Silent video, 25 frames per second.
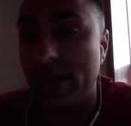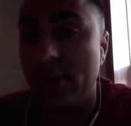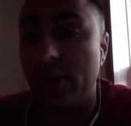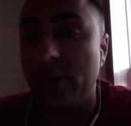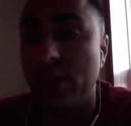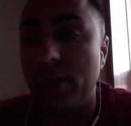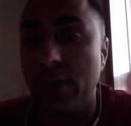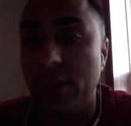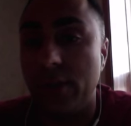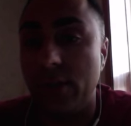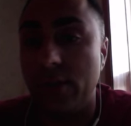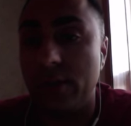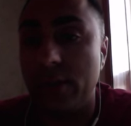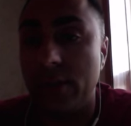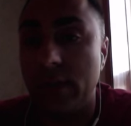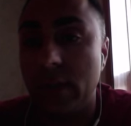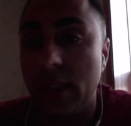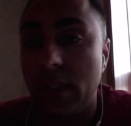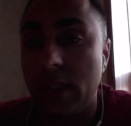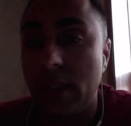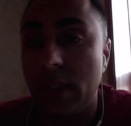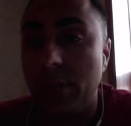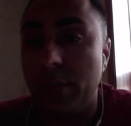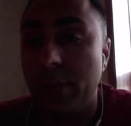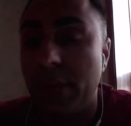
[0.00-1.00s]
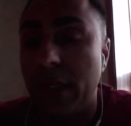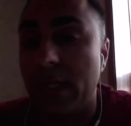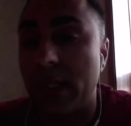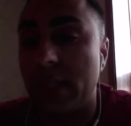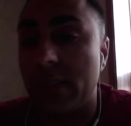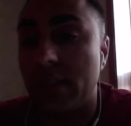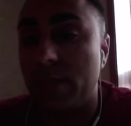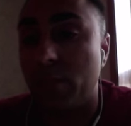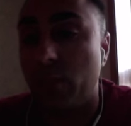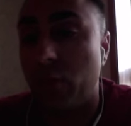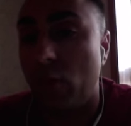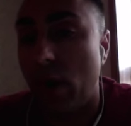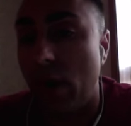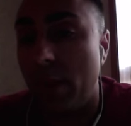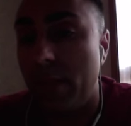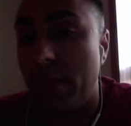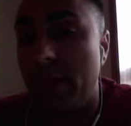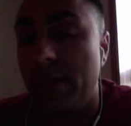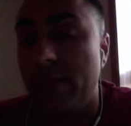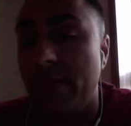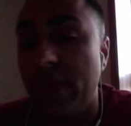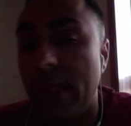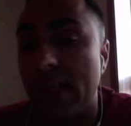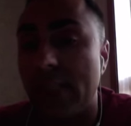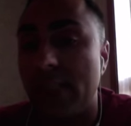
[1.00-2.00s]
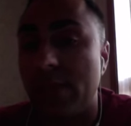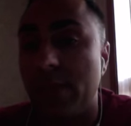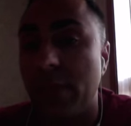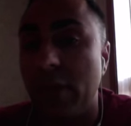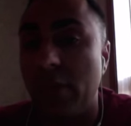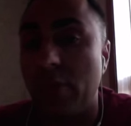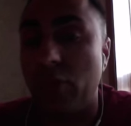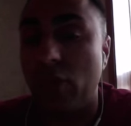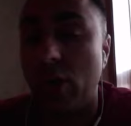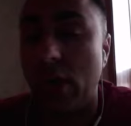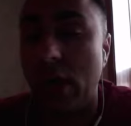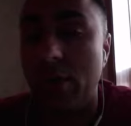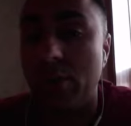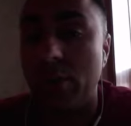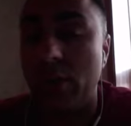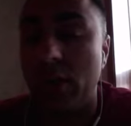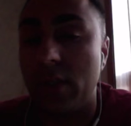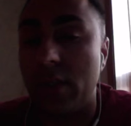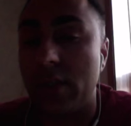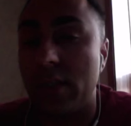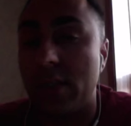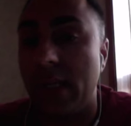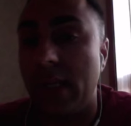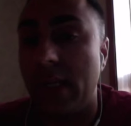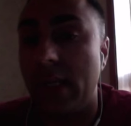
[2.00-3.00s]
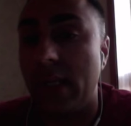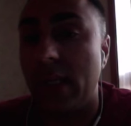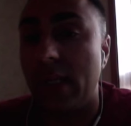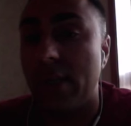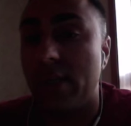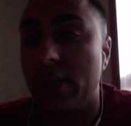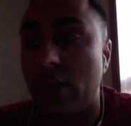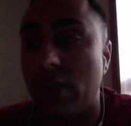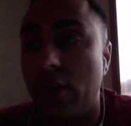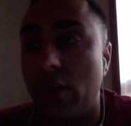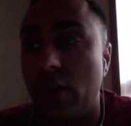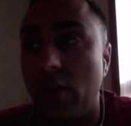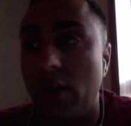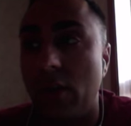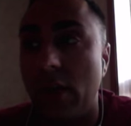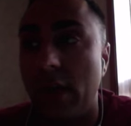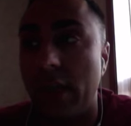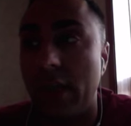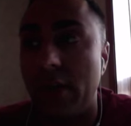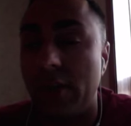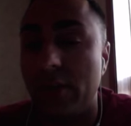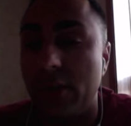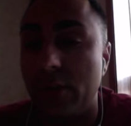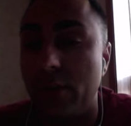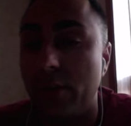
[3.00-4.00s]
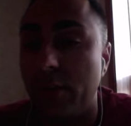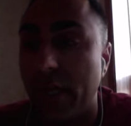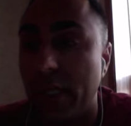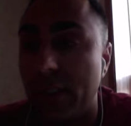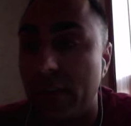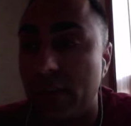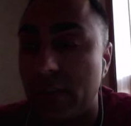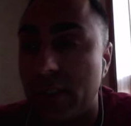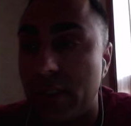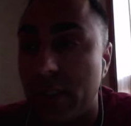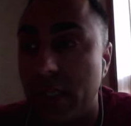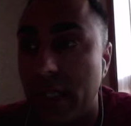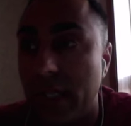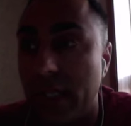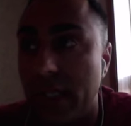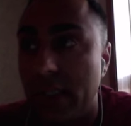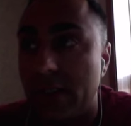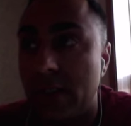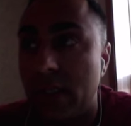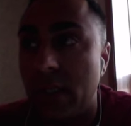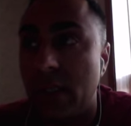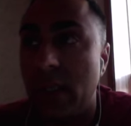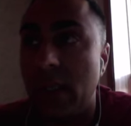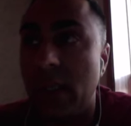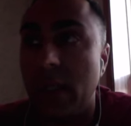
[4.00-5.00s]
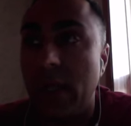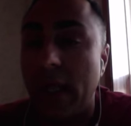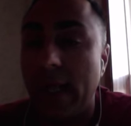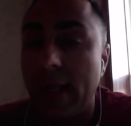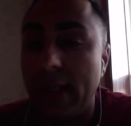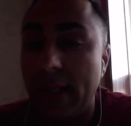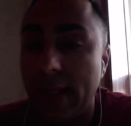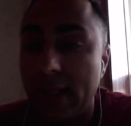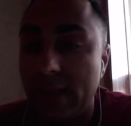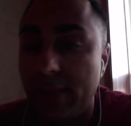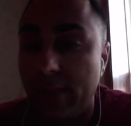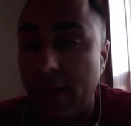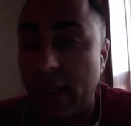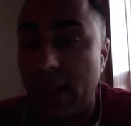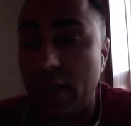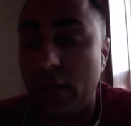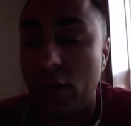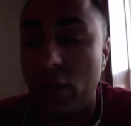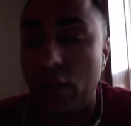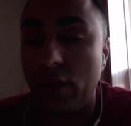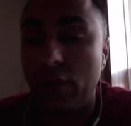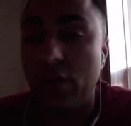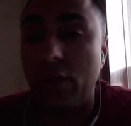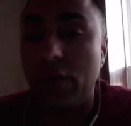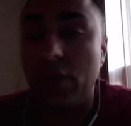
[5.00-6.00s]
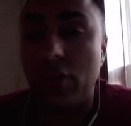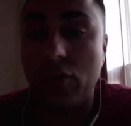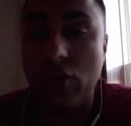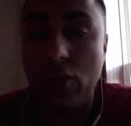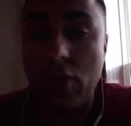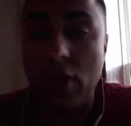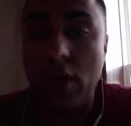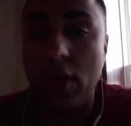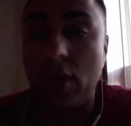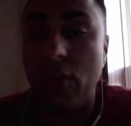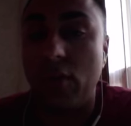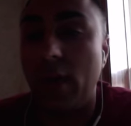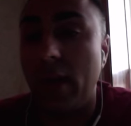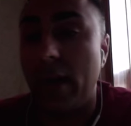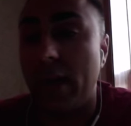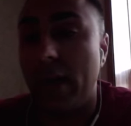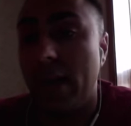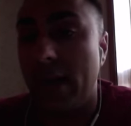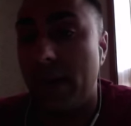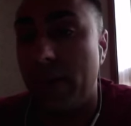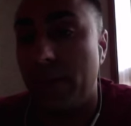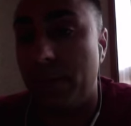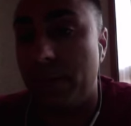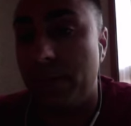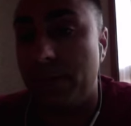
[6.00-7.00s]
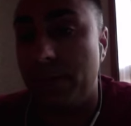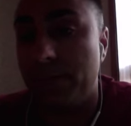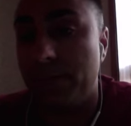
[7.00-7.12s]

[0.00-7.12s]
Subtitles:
to you, because prime investment, prime real estate is occurring in two major cities, and that's Vancouver and Toronto right now.